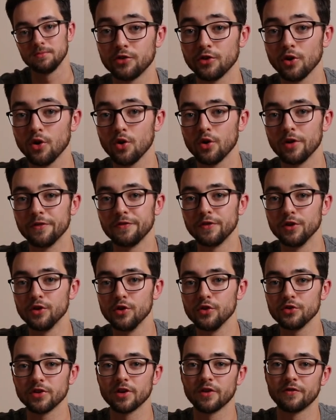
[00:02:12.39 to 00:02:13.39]
So if you're
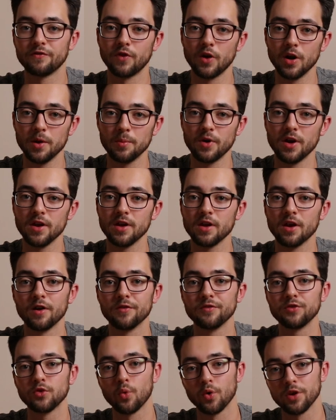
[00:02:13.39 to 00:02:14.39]
using a frame rate
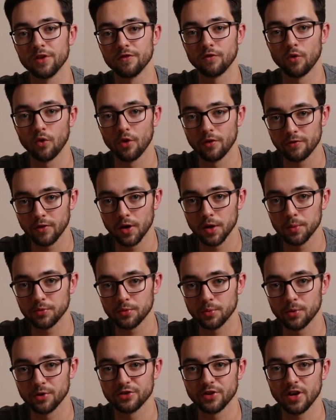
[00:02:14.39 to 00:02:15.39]
of 24
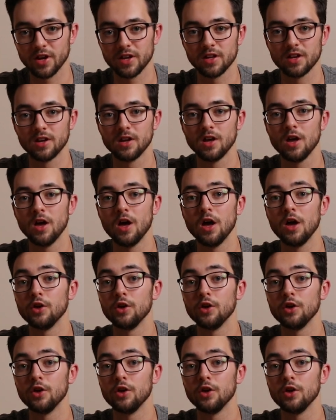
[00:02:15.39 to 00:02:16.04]
frames per second,